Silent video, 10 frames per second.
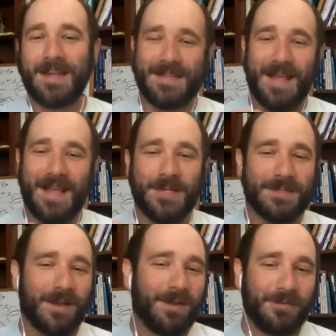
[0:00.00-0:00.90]
it is how we
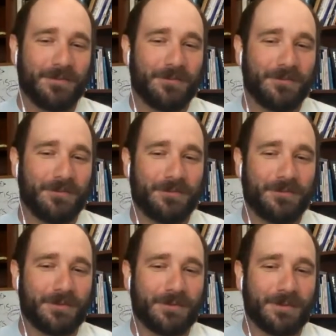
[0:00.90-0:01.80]
solve
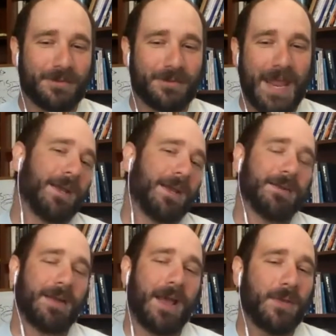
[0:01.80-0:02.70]
cancer
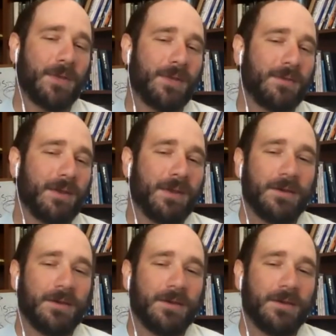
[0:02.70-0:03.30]
and how we